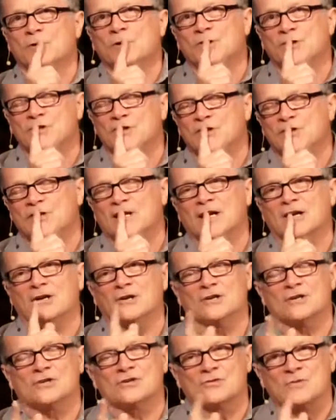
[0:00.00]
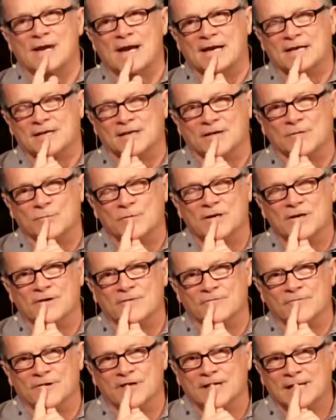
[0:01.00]
When you and I are distracted, we
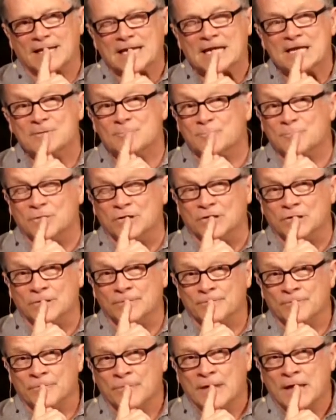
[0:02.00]
are very capable